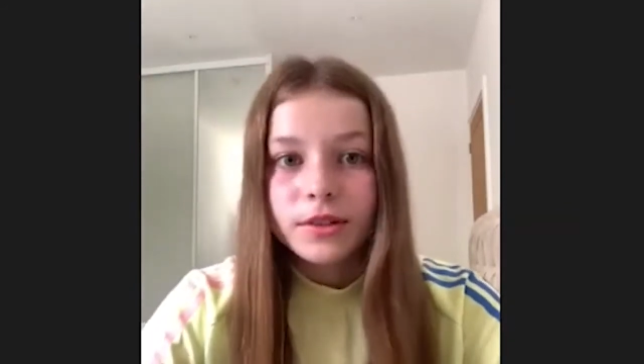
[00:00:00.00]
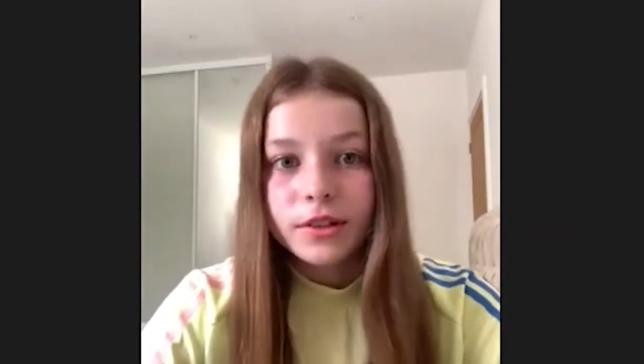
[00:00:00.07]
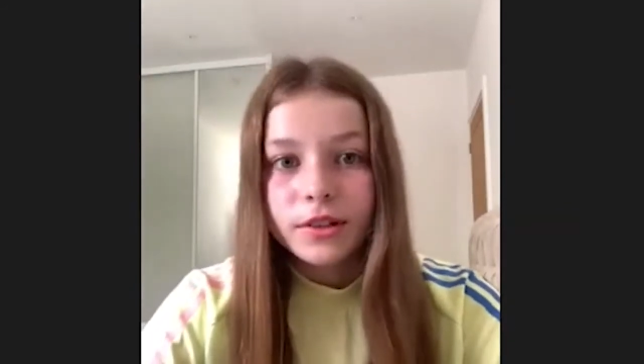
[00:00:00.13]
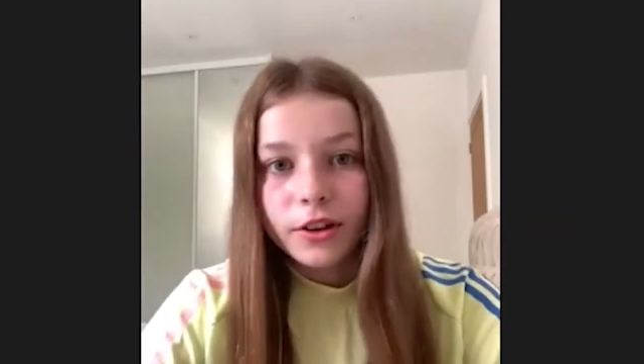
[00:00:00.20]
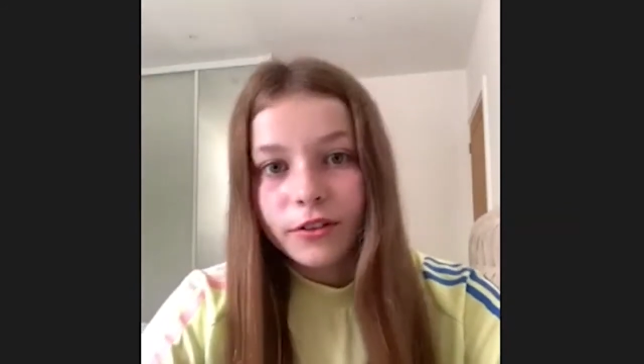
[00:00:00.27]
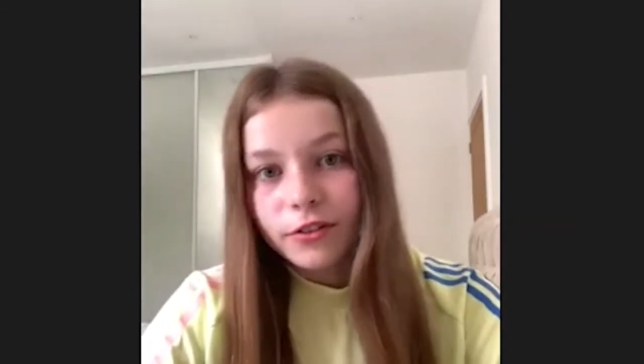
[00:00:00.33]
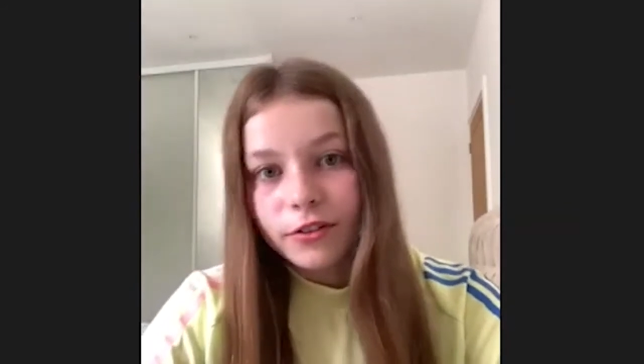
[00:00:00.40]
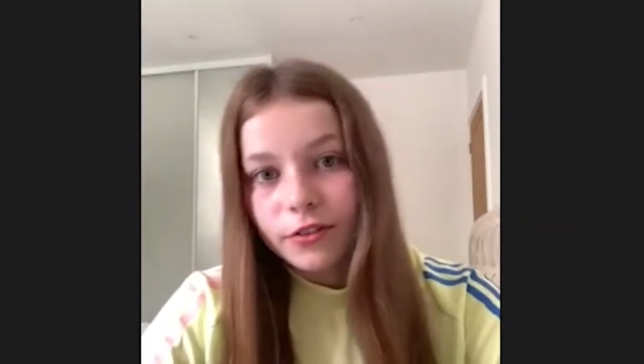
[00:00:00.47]
you
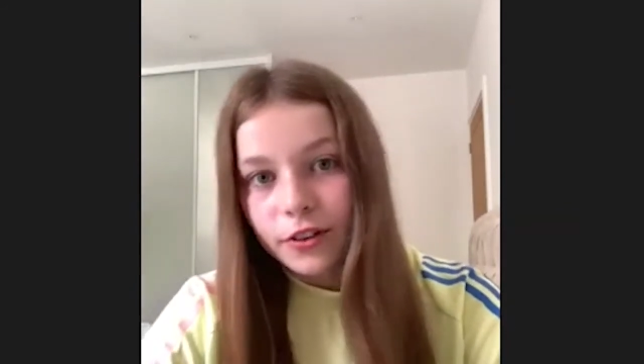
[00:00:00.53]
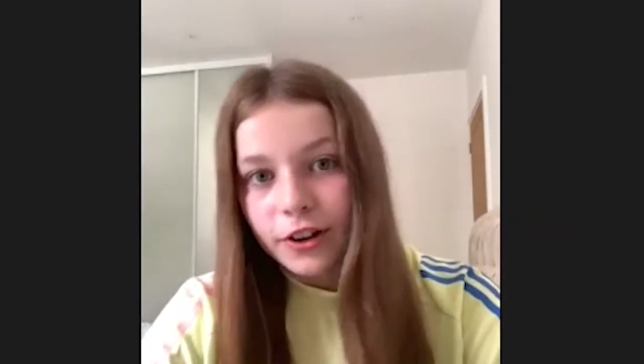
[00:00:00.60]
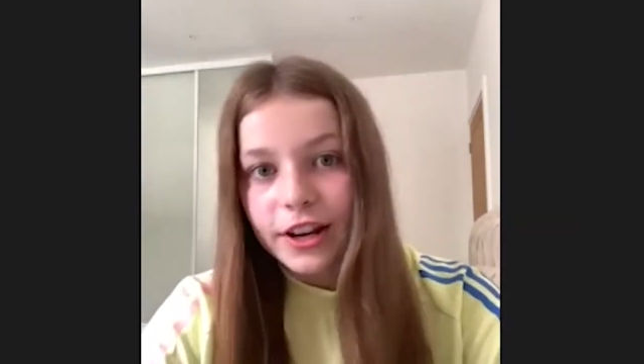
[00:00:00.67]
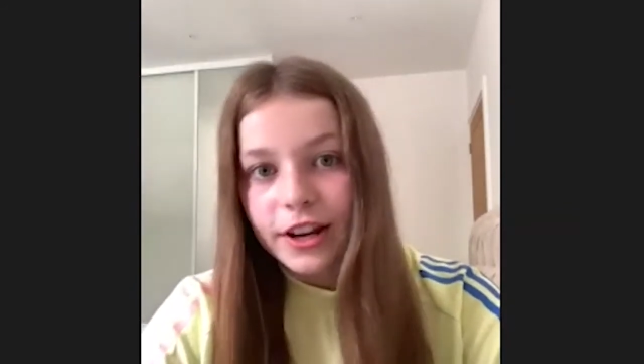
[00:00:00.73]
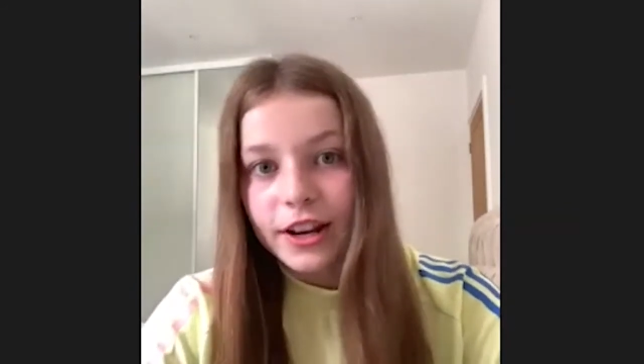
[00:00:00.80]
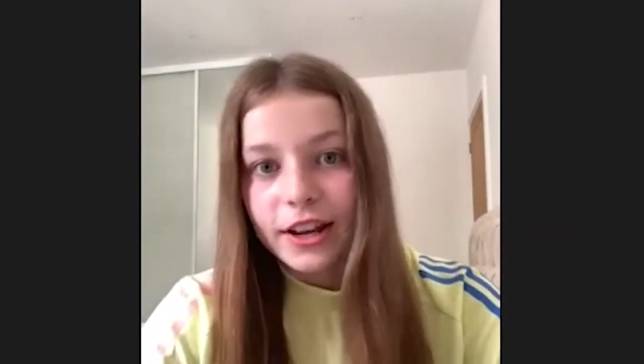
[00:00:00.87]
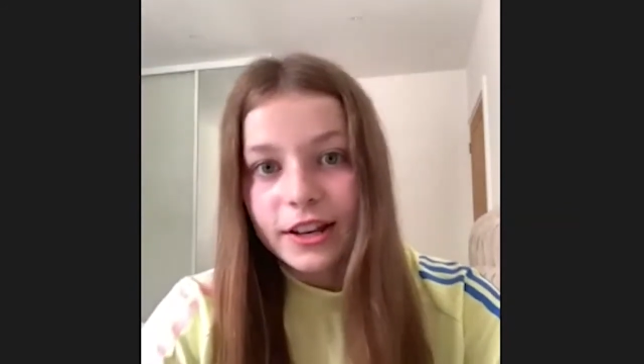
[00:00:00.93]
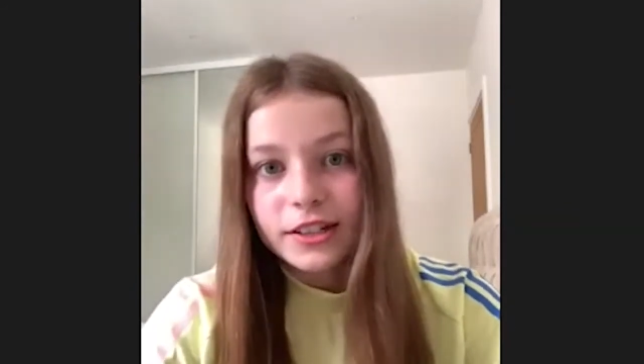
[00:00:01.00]
do 3
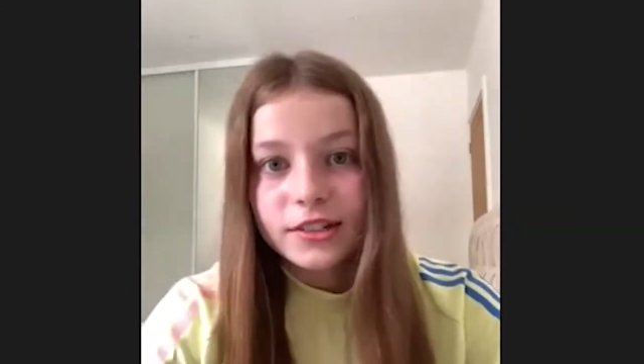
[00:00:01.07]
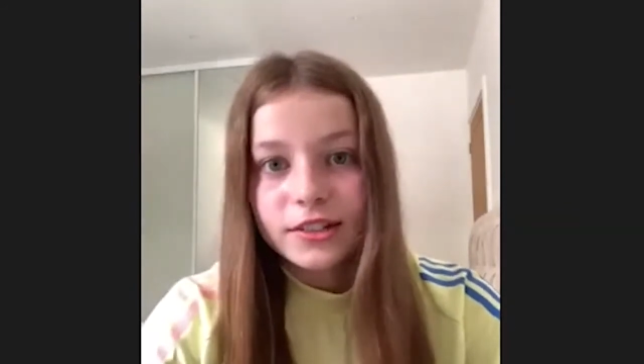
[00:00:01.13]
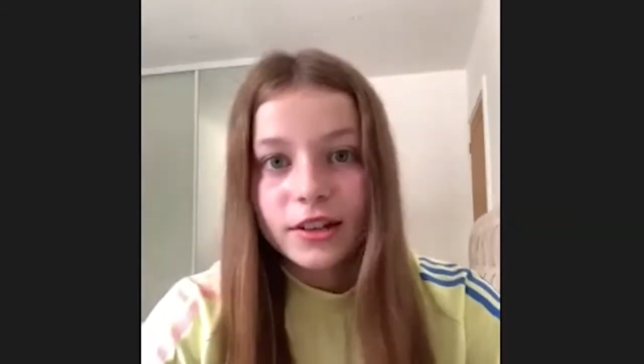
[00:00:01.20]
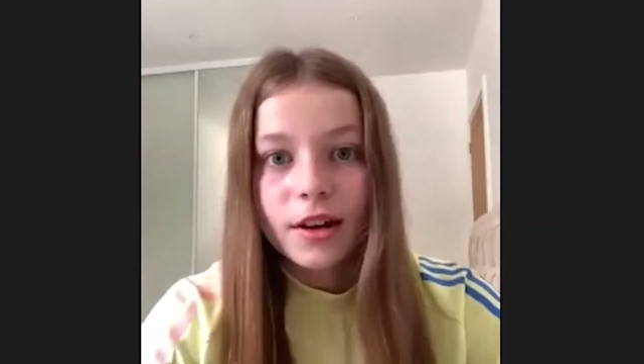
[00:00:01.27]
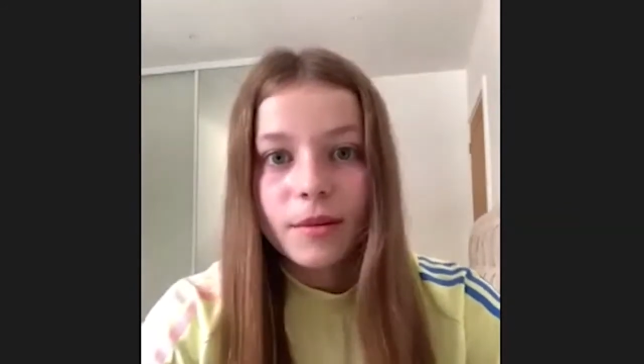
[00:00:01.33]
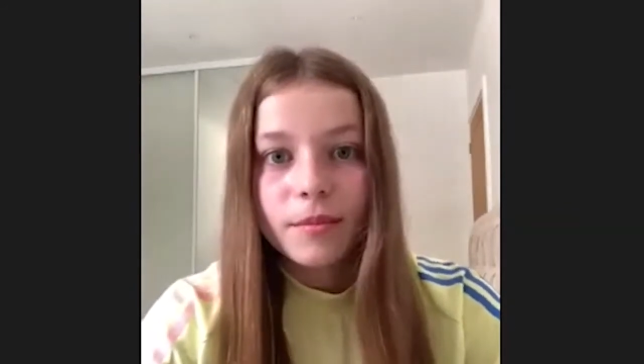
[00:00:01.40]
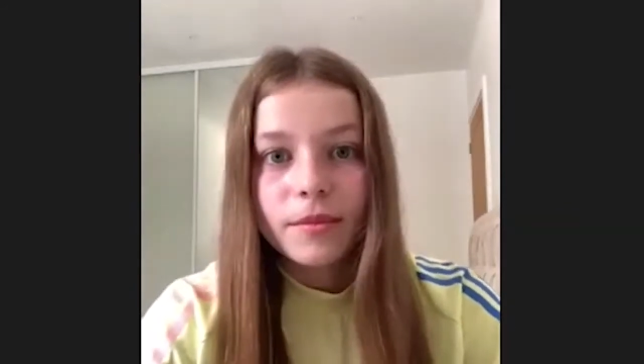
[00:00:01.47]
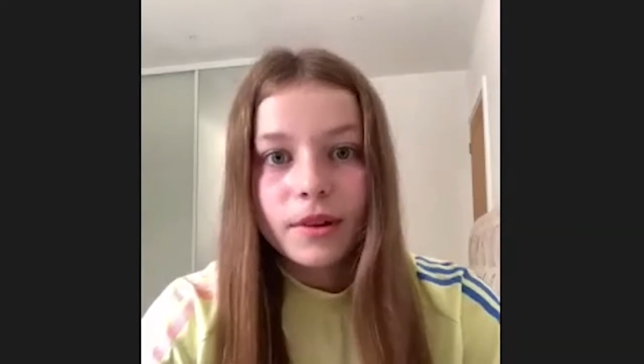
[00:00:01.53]
next
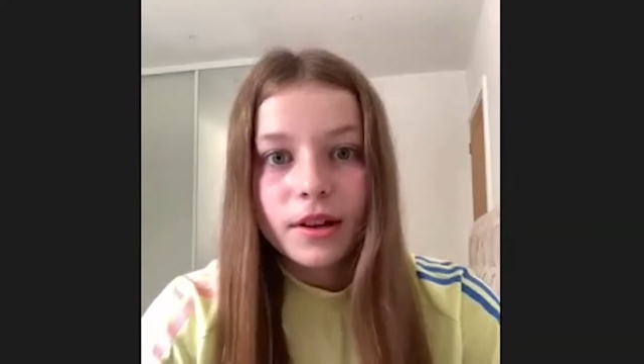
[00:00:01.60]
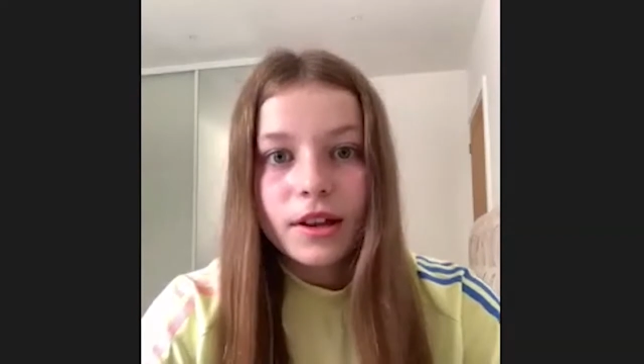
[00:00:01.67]
time